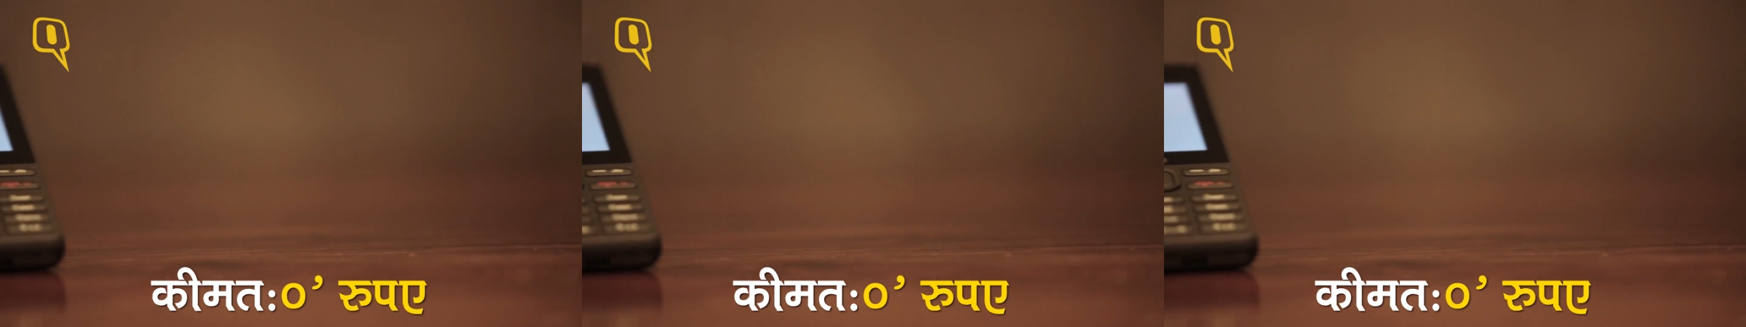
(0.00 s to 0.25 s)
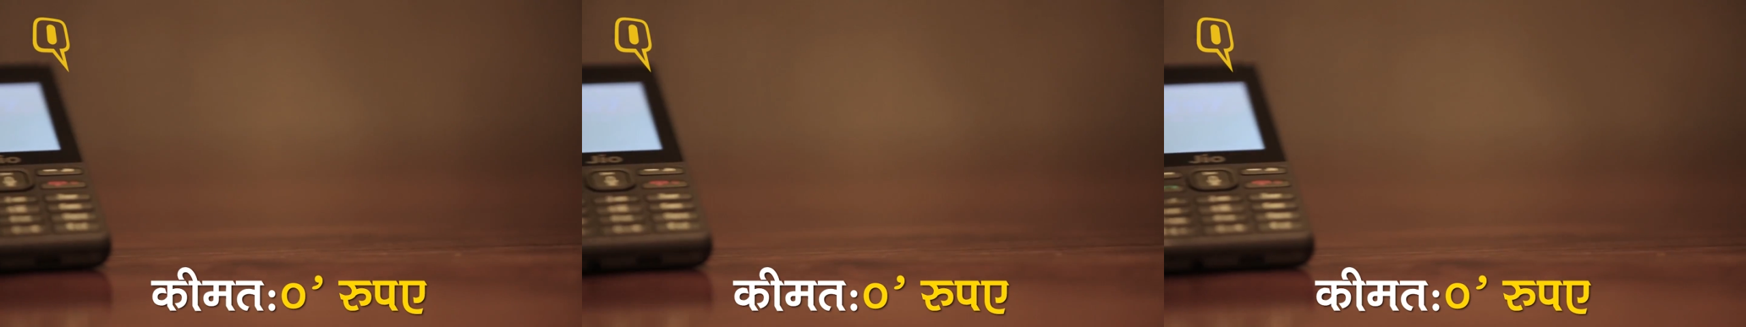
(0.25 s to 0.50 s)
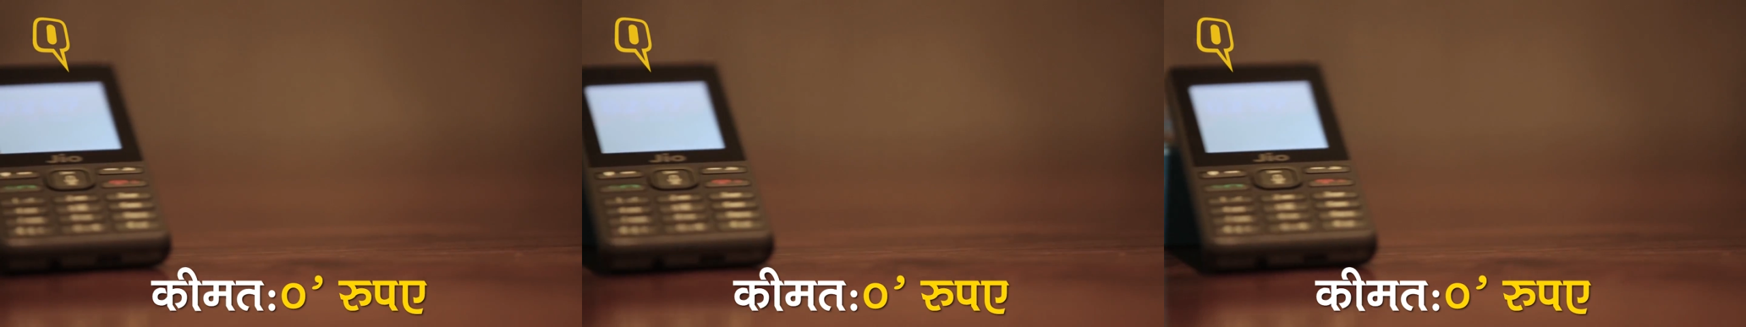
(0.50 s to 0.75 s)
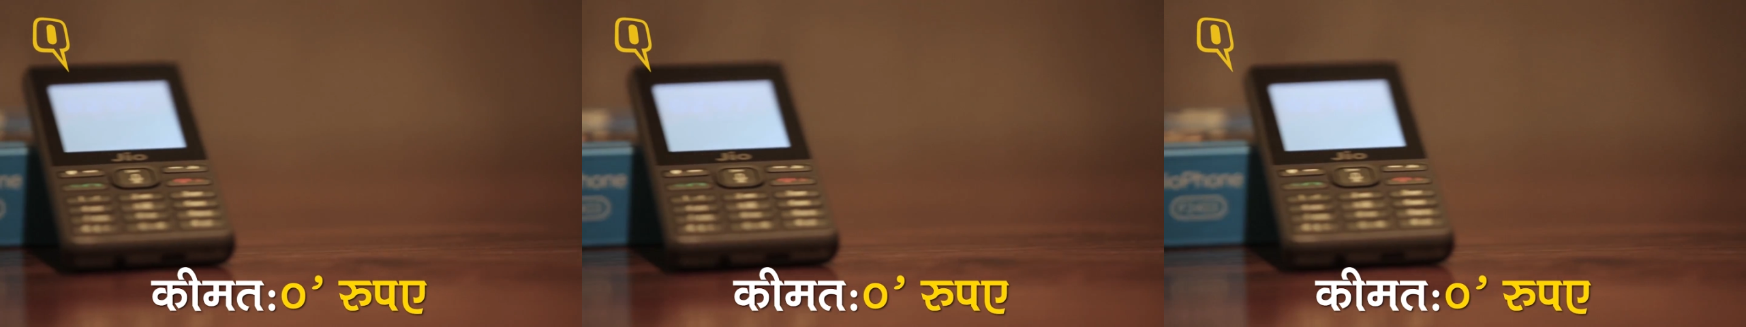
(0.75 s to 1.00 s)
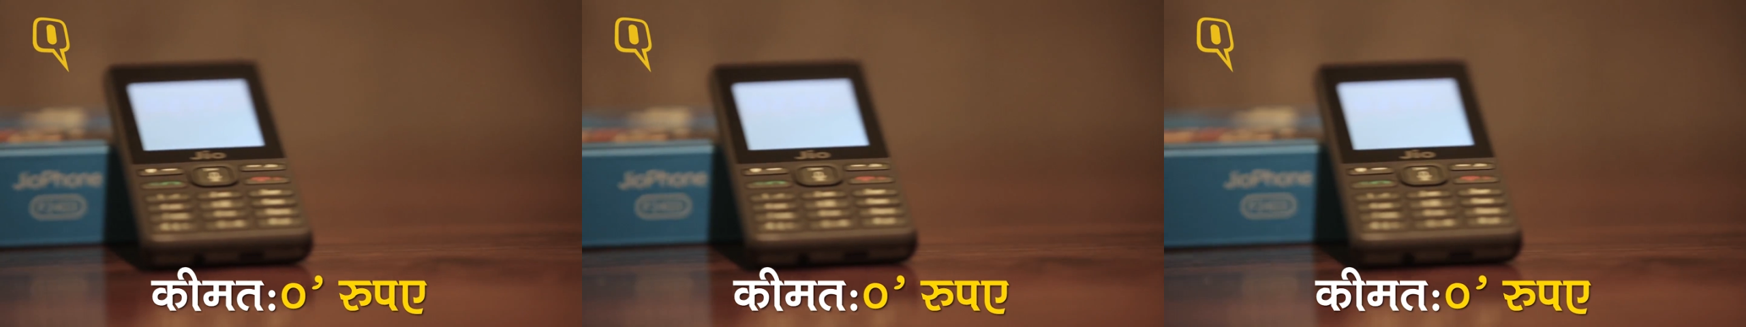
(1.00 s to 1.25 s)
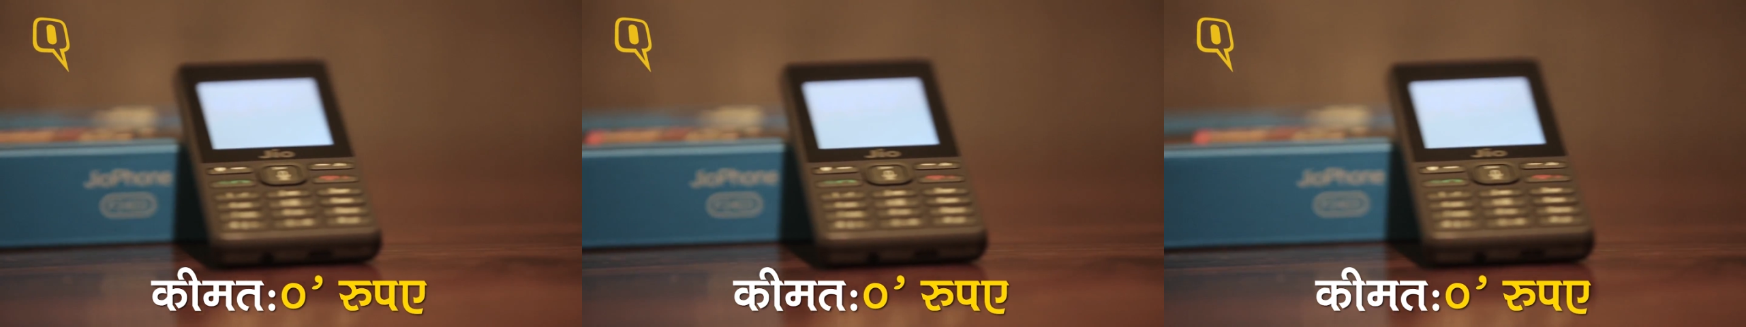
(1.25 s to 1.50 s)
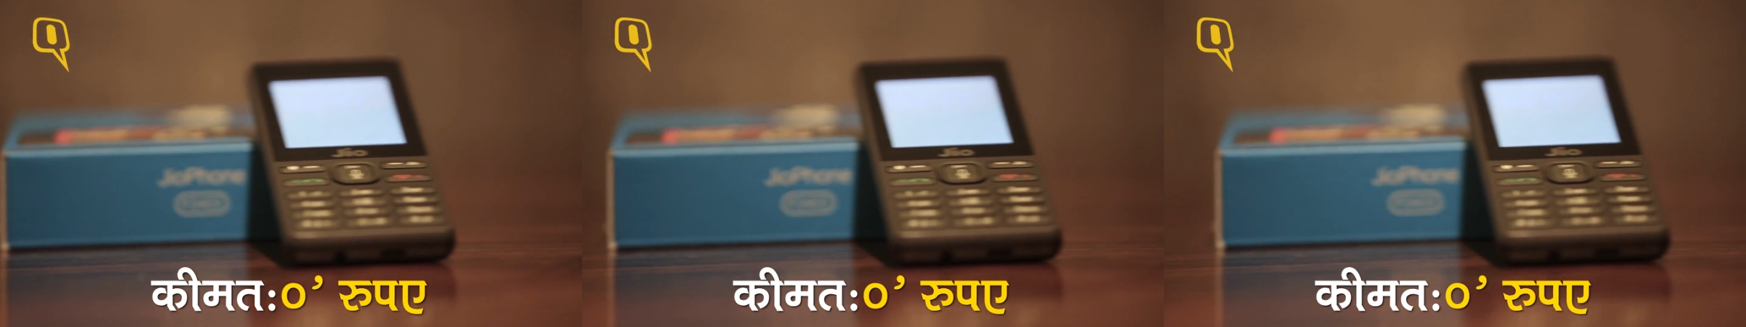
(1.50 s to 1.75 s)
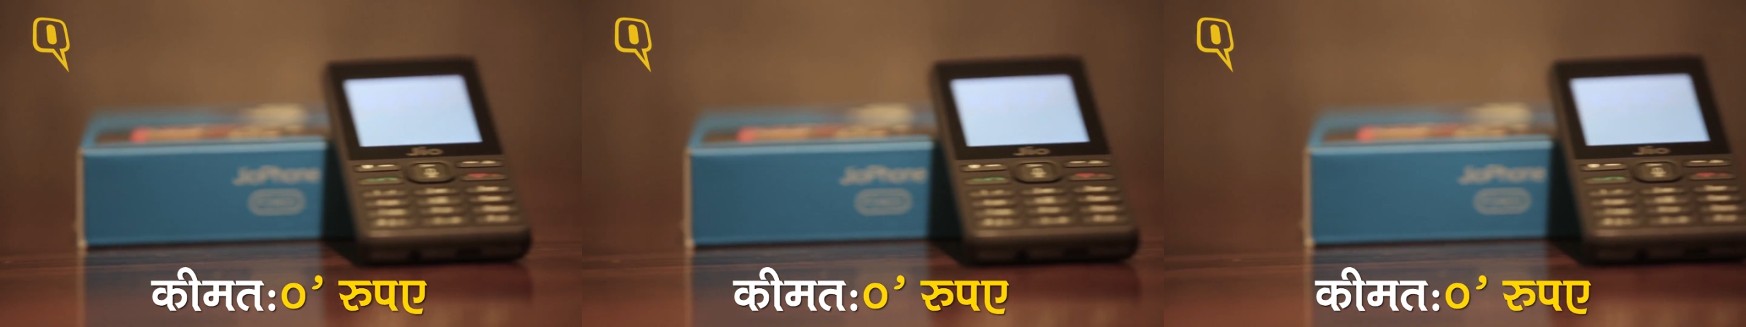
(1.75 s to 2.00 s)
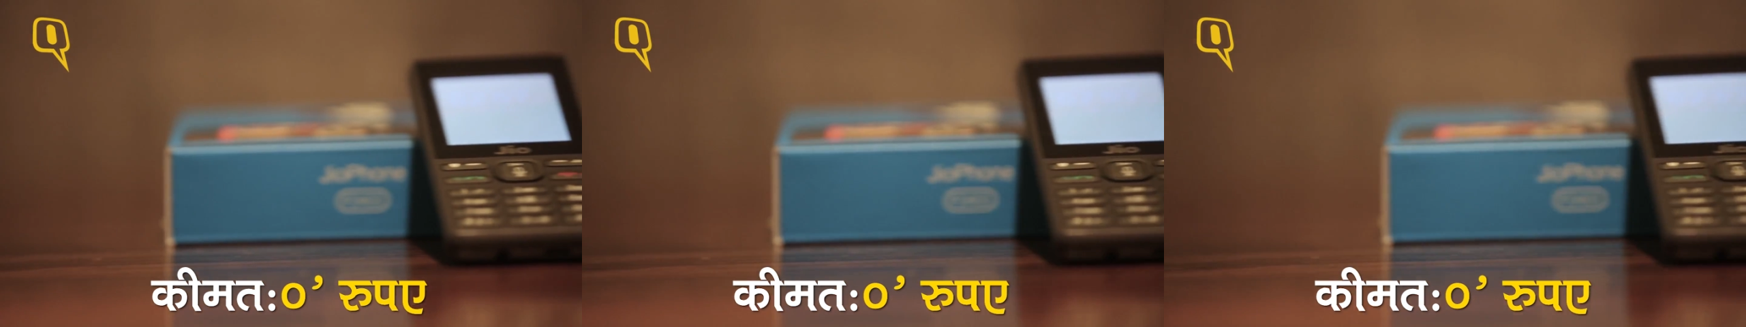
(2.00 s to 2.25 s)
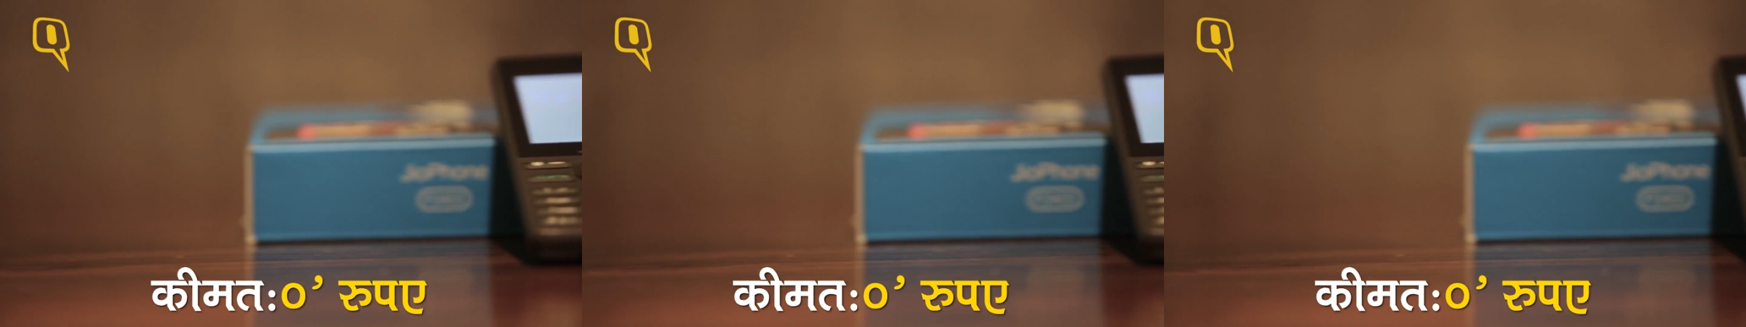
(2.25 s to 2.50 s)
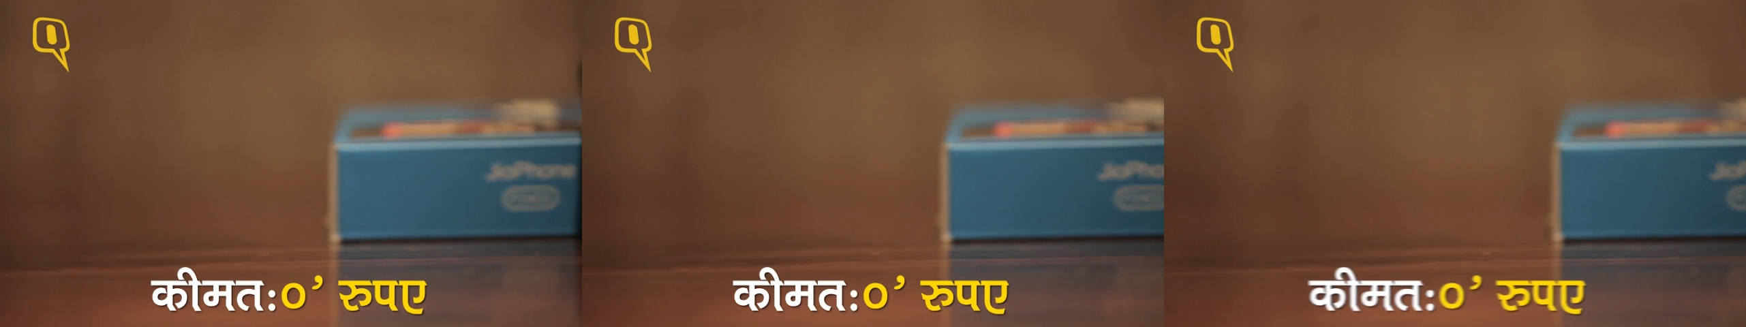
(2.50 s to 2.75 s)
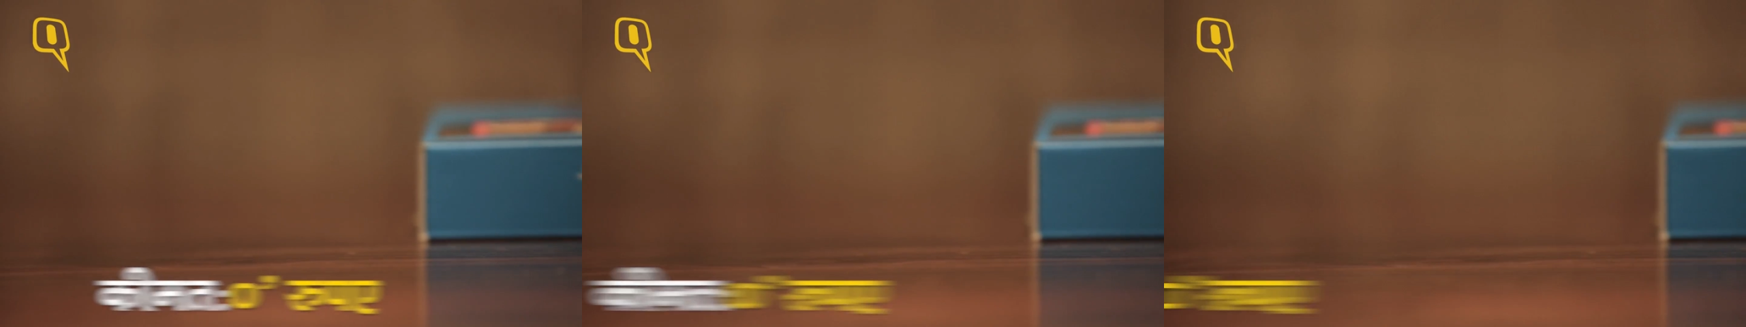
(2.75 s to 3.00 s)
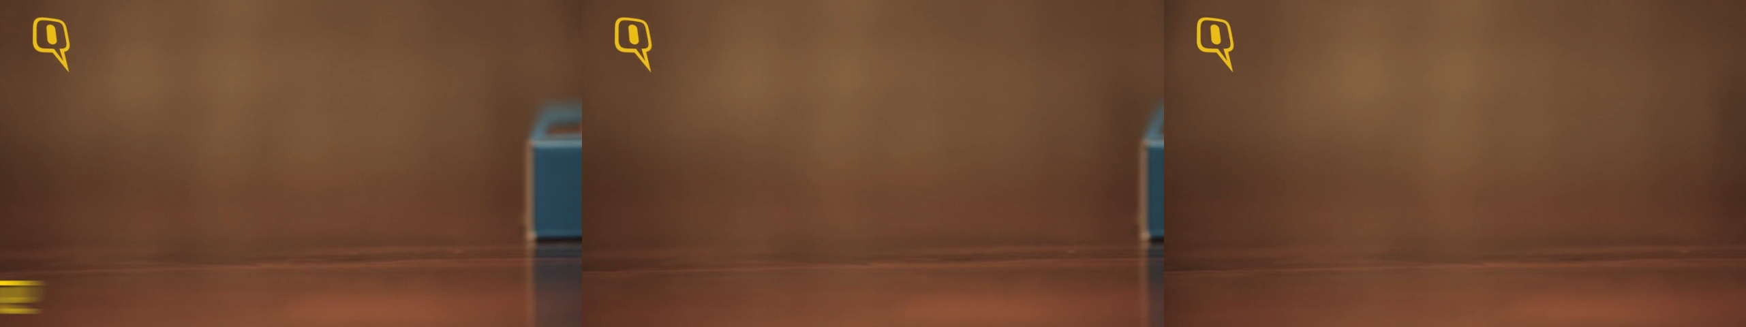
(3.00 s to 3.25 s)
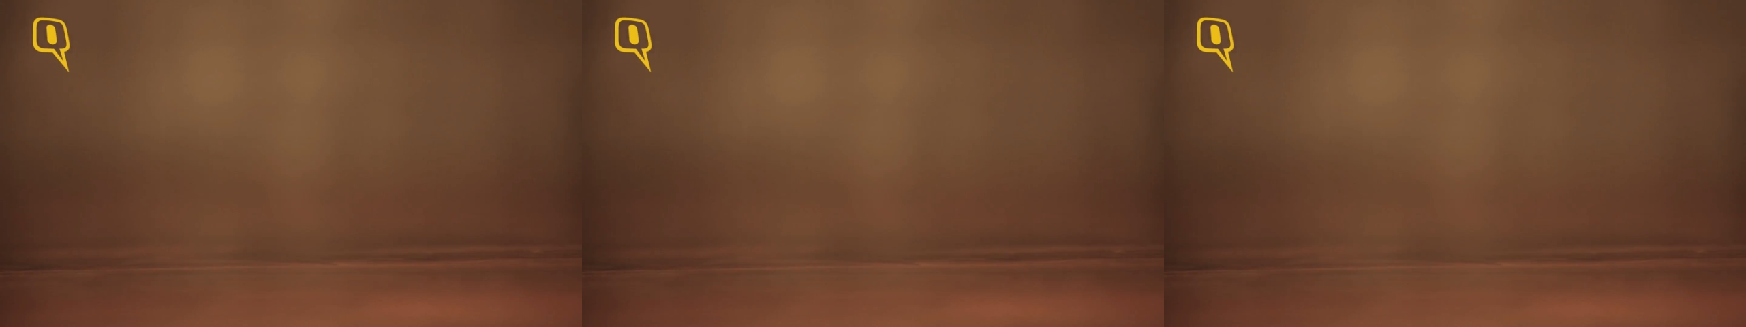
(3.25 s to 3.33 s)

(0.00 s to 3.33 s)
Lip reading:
No face is visible, so there are no lips to read.